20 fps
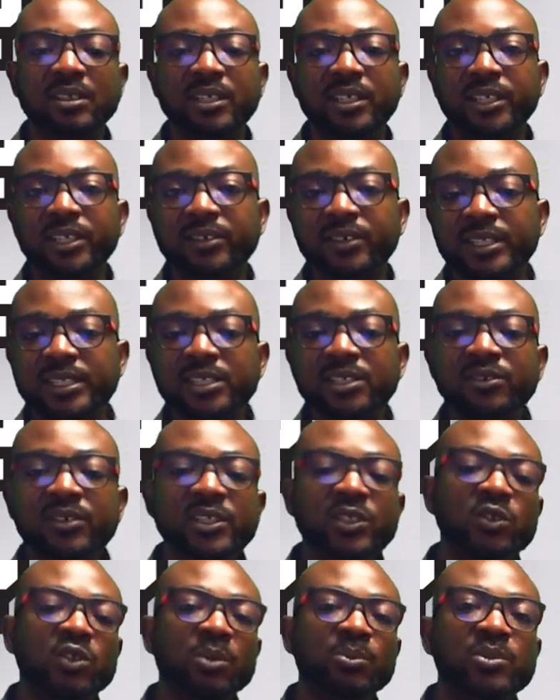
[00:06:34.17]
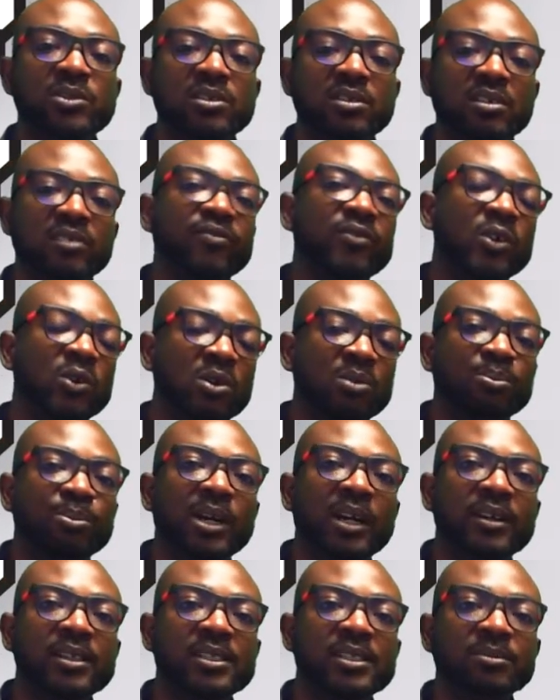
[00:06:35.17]
creating risk groups for
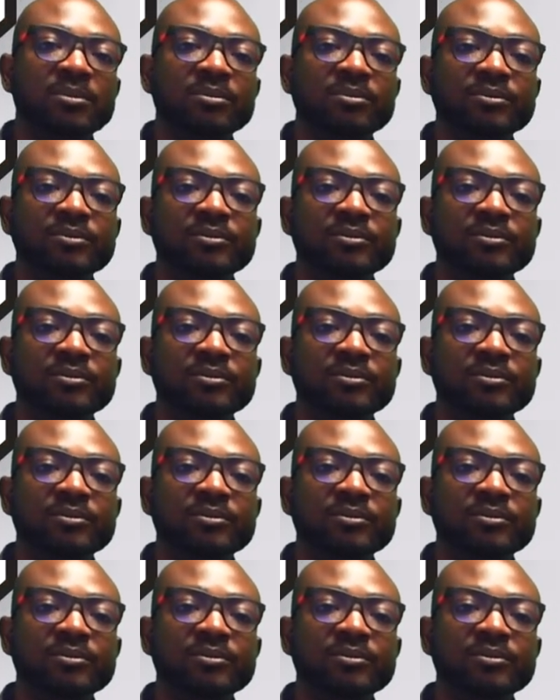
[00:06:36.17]
comparison.